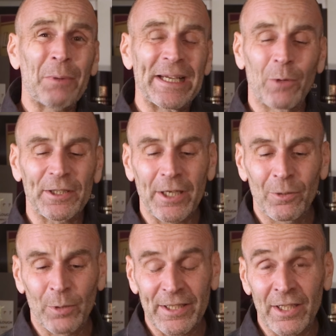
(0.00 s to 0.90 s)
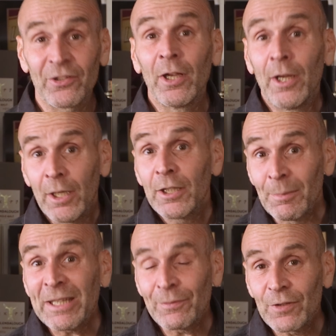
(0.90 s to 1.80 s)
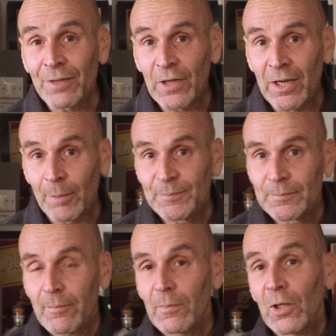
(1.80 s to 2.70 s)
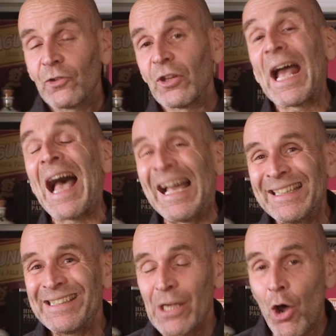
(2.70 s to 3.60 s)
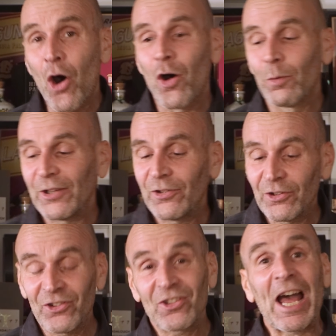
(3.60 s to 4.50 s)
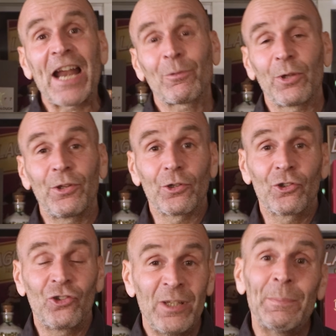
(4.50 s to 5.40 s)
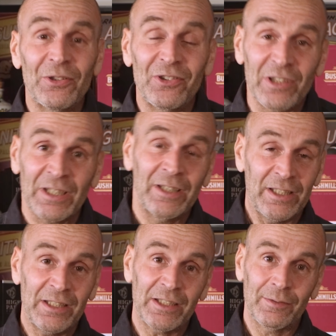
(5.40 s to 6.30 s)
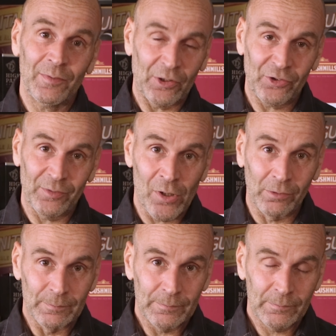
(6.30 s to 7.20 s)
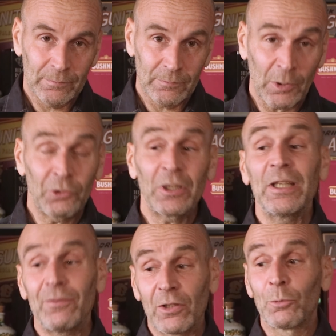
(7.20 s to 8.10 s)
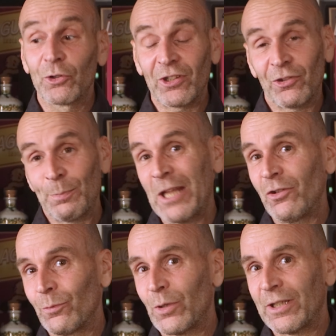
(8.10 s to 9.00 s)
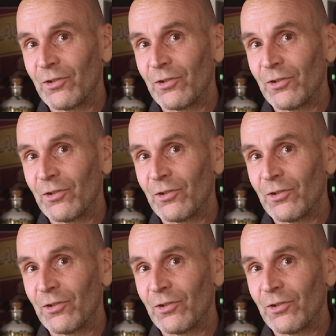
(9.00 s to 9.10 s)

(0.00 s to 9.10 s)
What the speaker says: quite work out what it is. You might fluff it up. So the idea always is start with your cheapest ingredient first of all. and you leave your most expensive one